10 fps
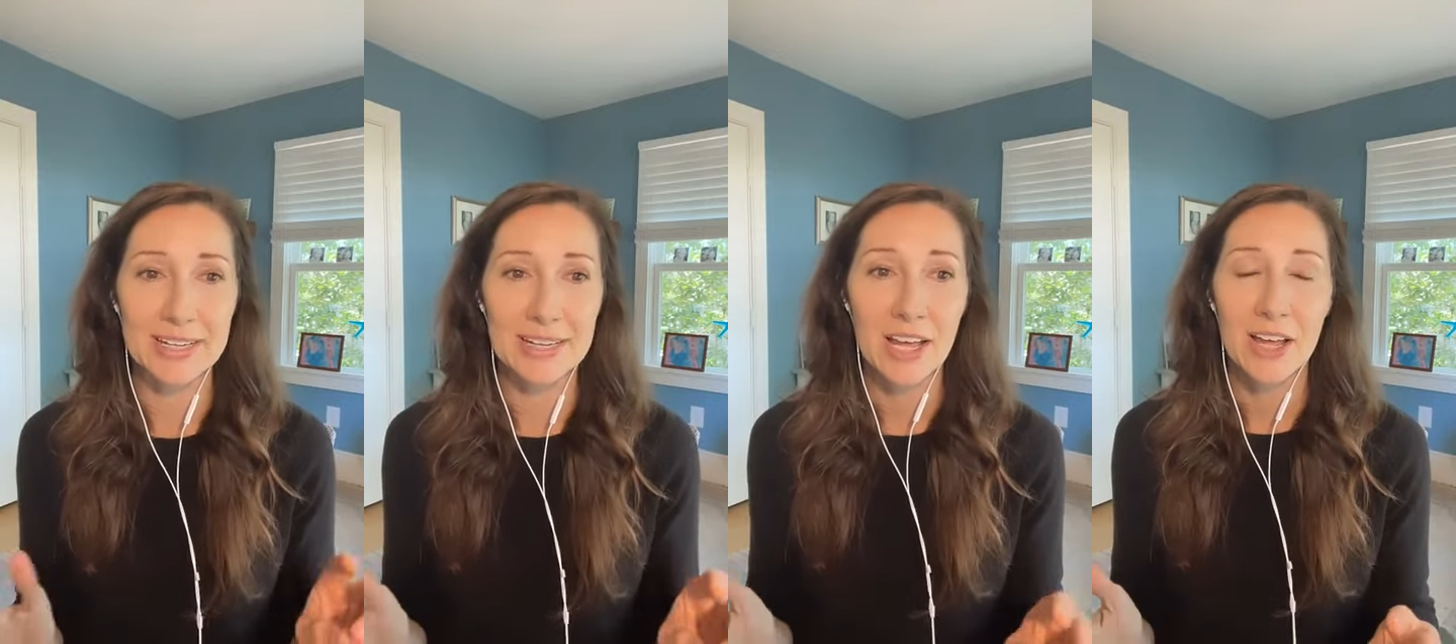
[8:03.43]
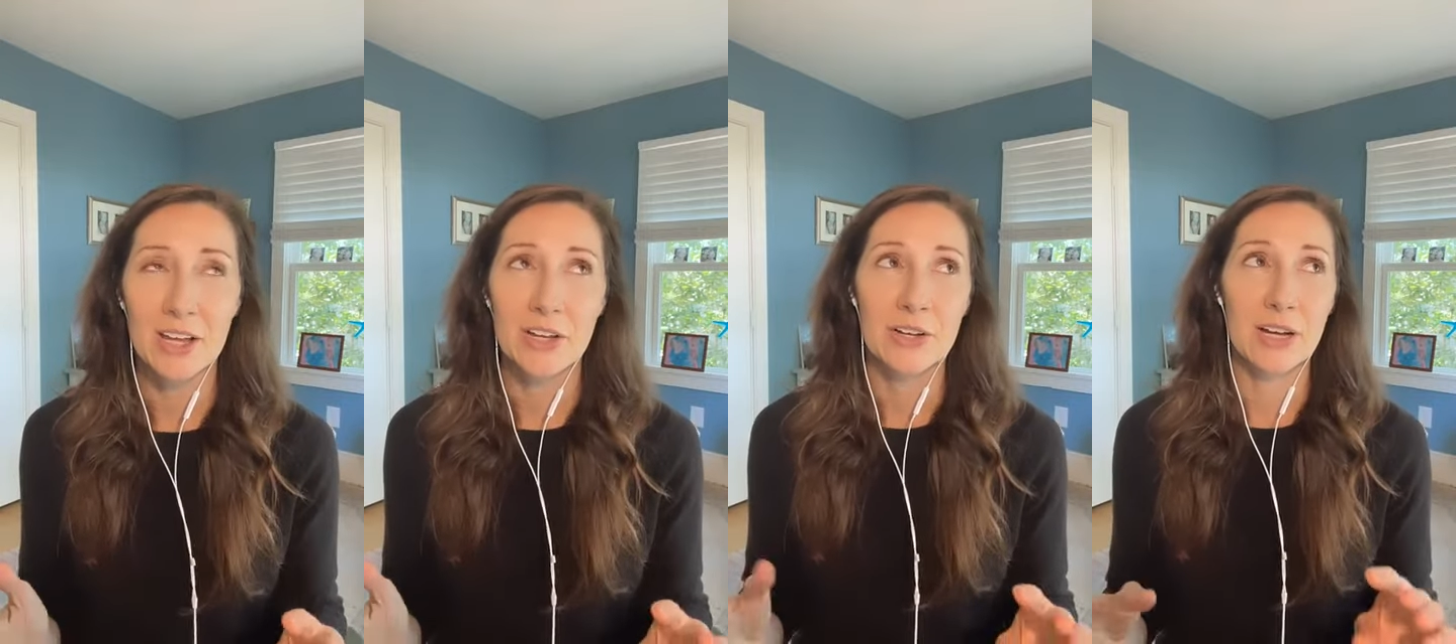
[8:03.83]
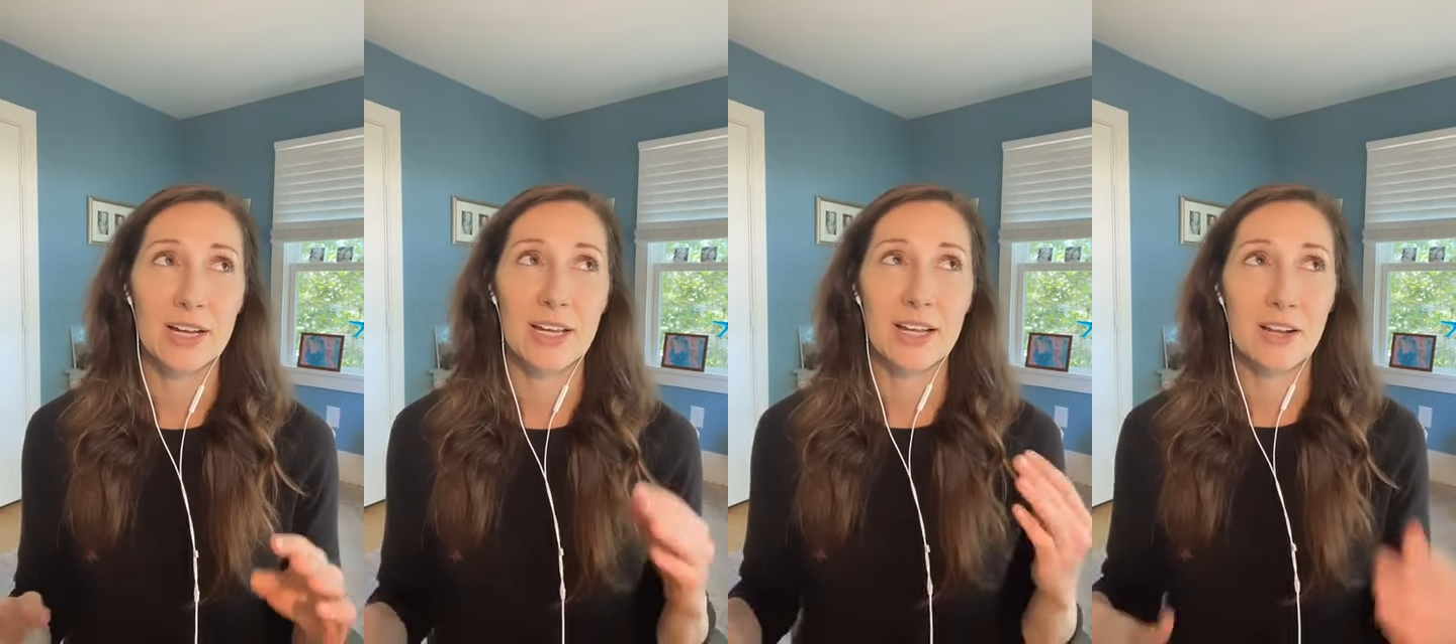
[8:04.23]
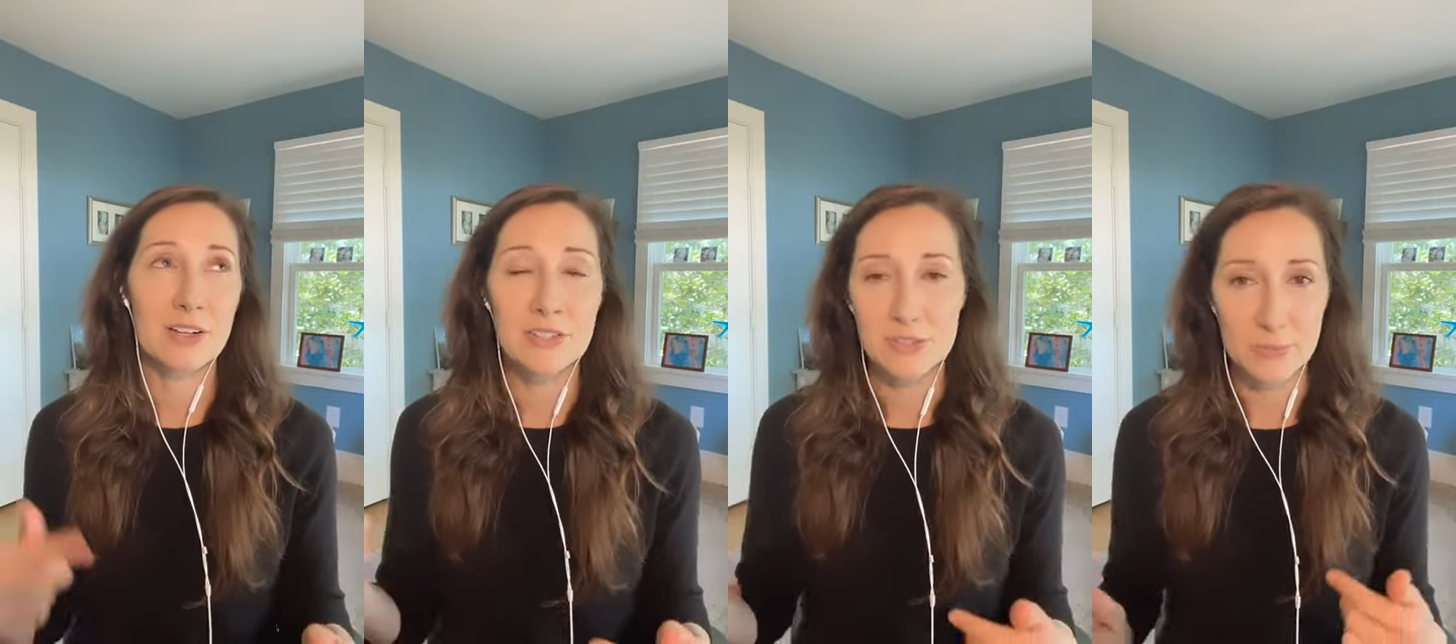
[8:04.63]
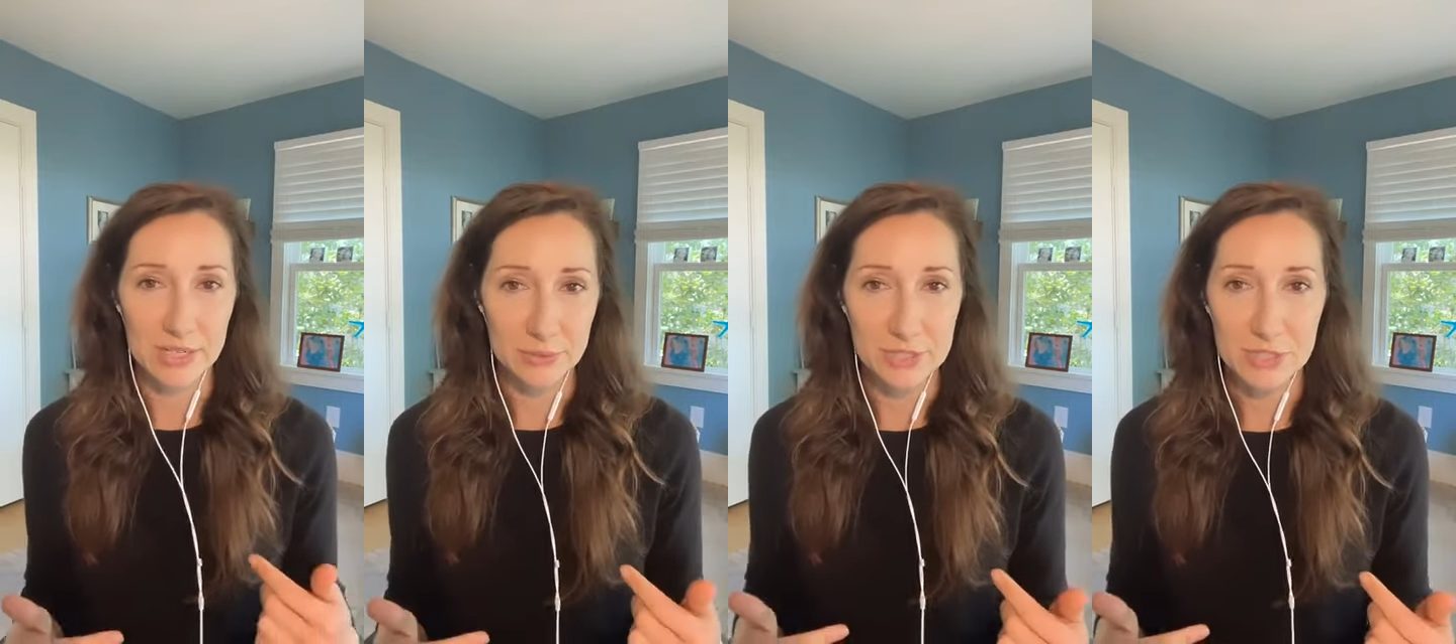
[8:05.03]
And also,
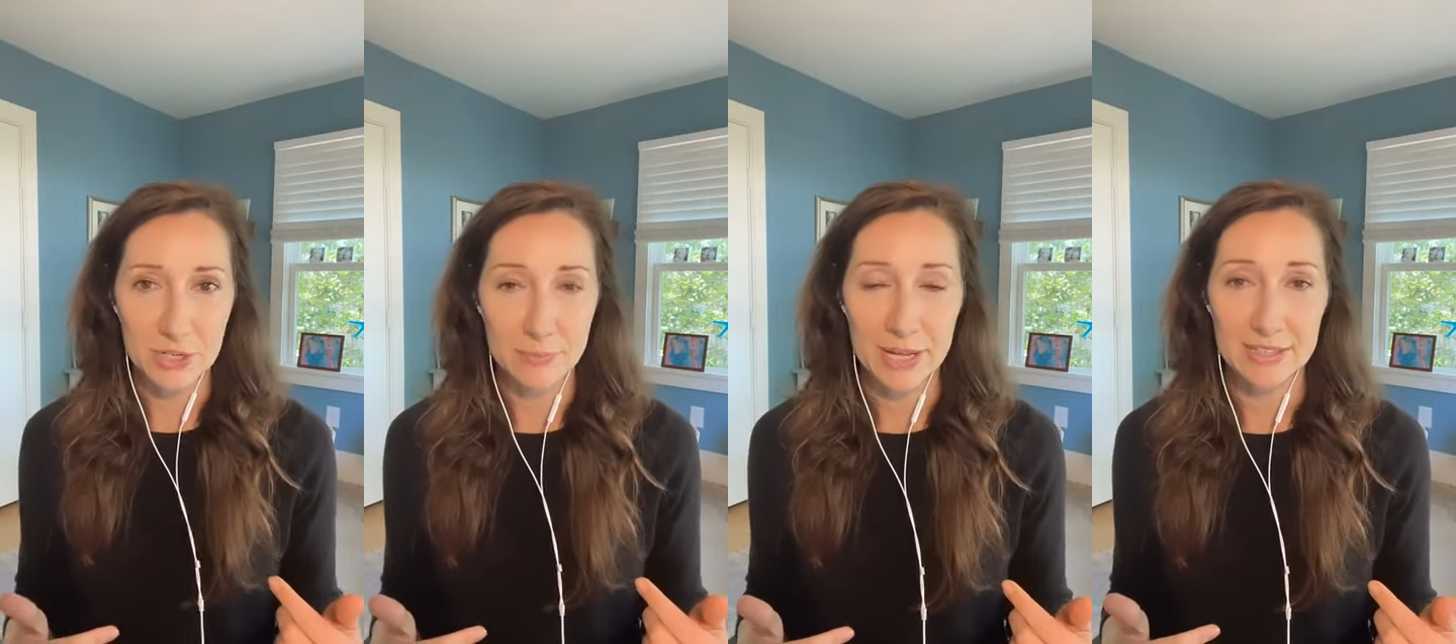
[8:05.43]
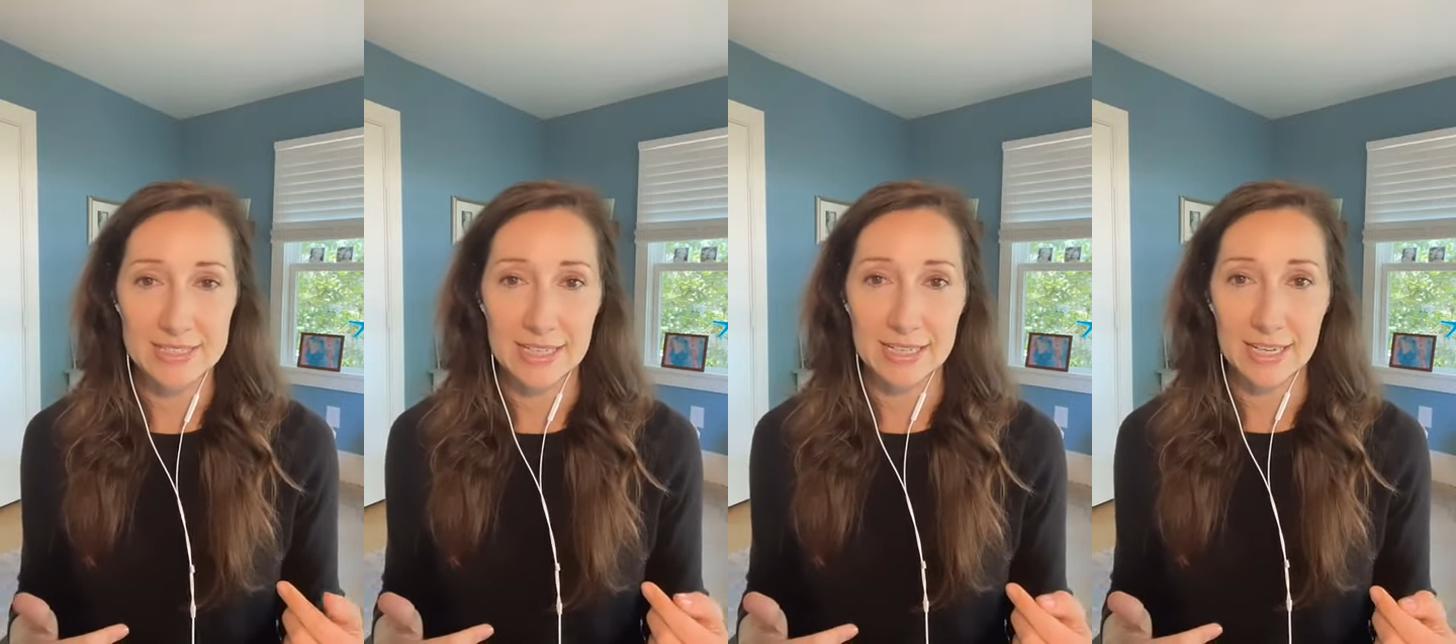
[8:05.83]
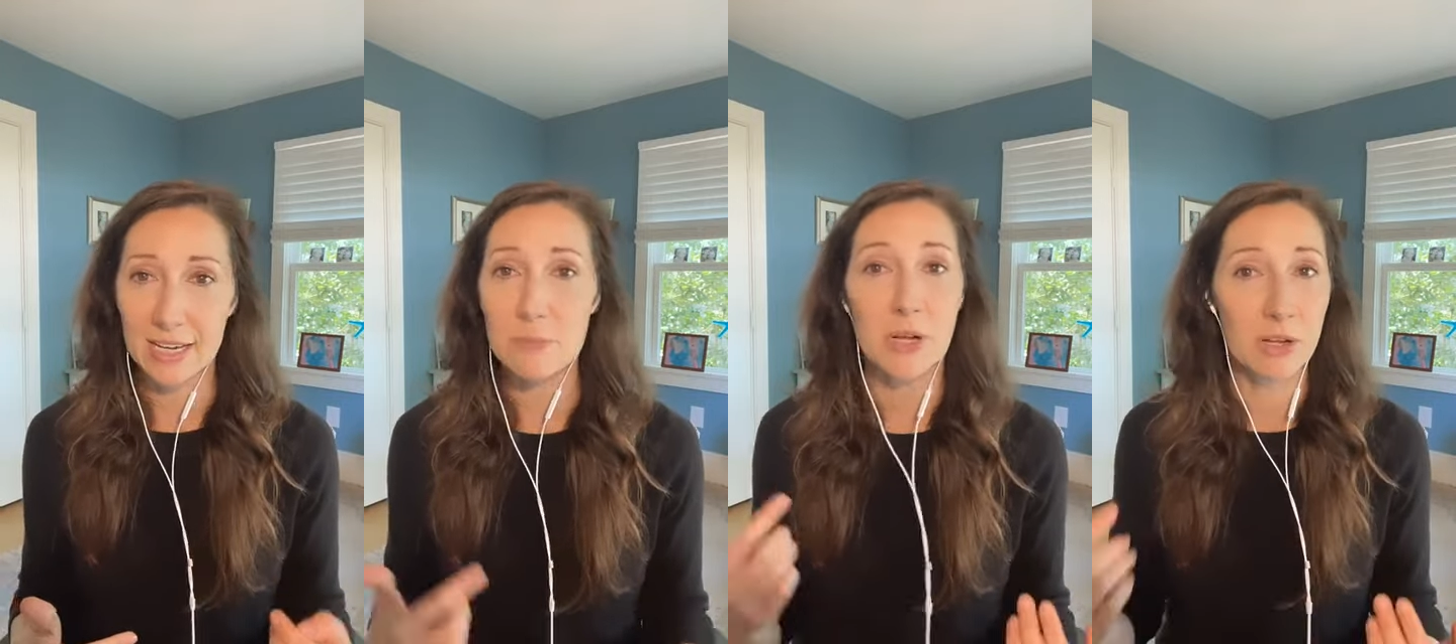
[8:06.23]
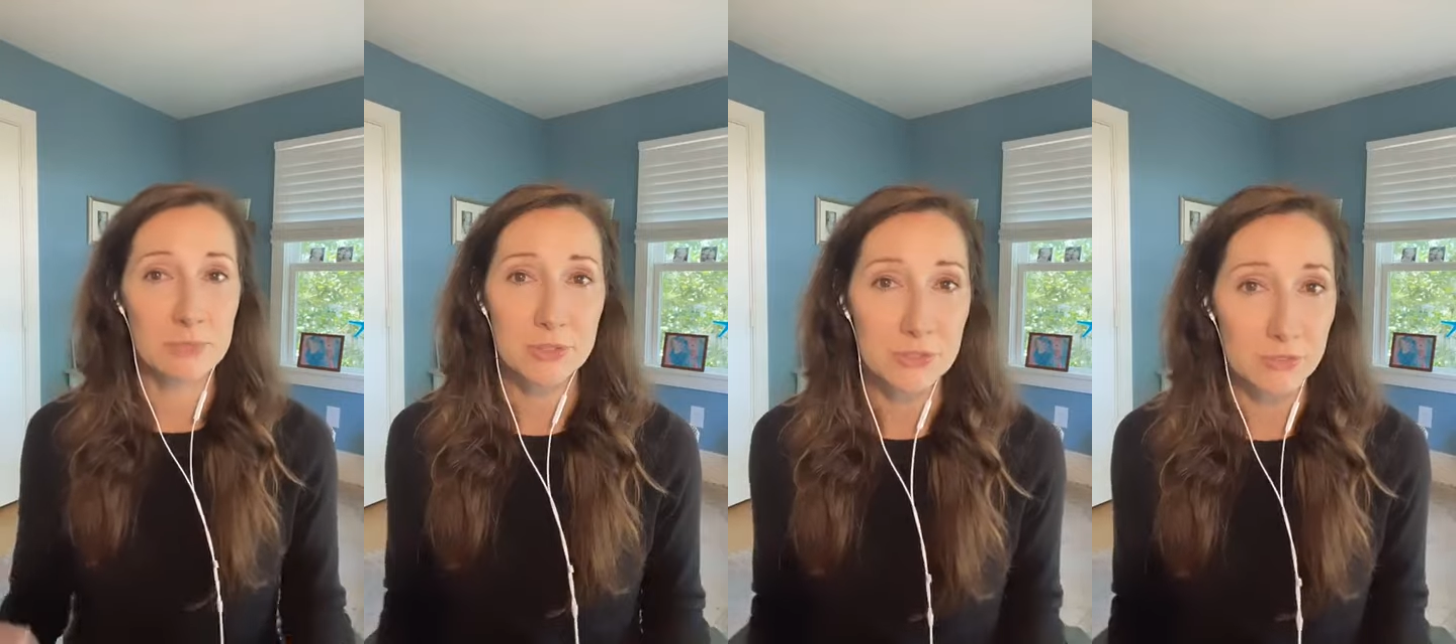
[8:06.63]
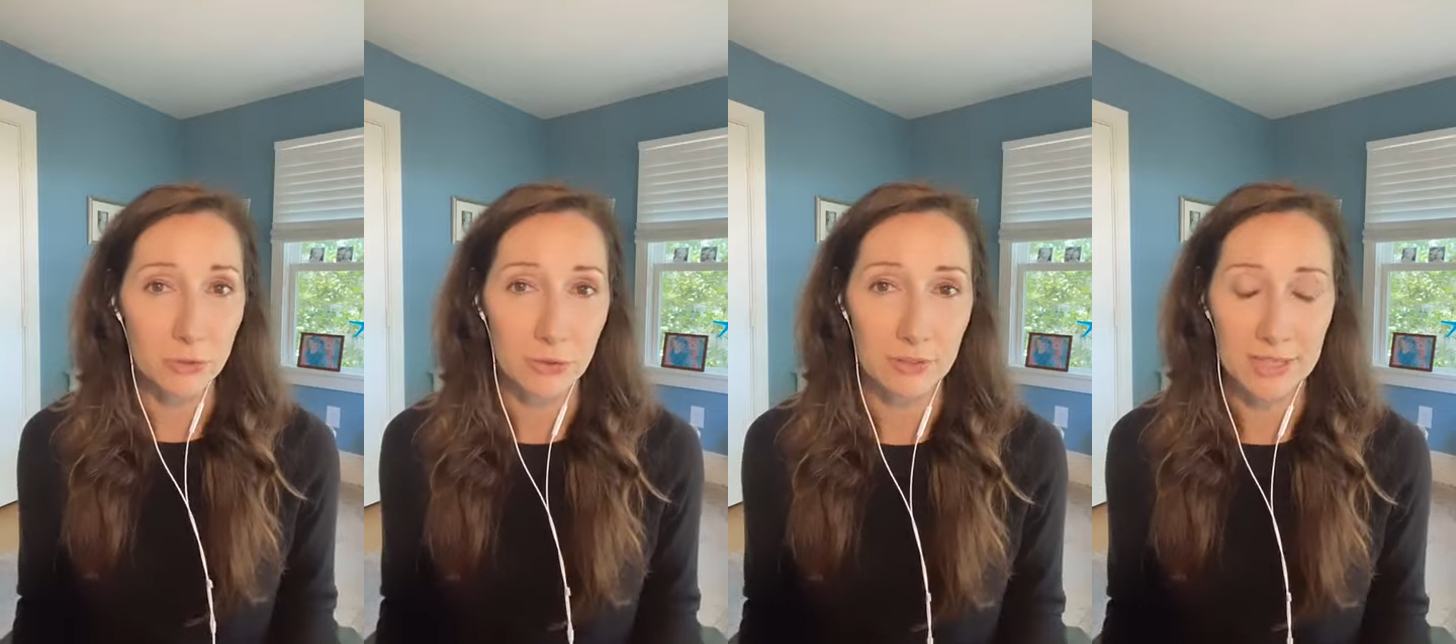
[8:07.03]
something I want to talk about is like, I'm almost full.